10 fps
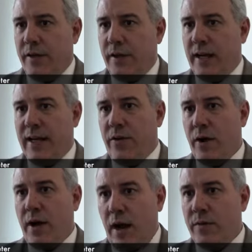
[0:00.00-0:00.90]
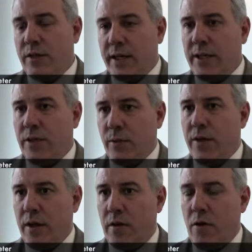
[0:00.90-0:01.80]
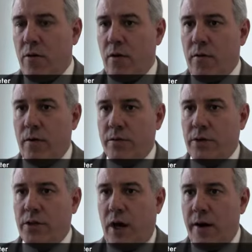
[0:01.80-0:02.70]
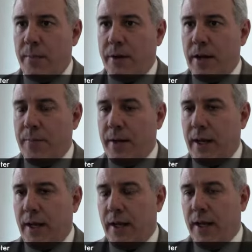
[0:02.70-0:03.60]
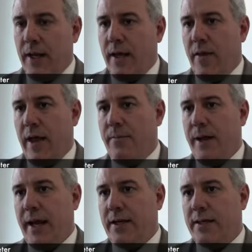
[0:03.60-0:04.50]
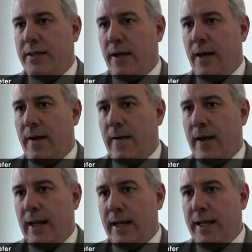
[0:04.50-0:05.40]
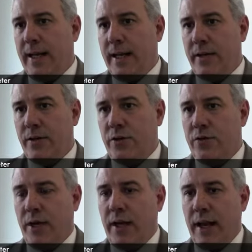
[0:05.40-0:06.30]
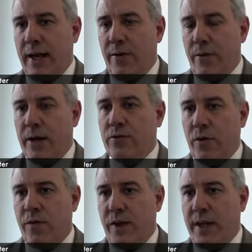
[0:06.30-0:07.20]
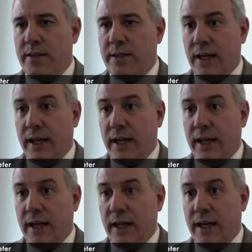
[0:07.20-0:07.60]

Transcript: led to a conversation with a local startup company that makes uh, LED streetlight retrofits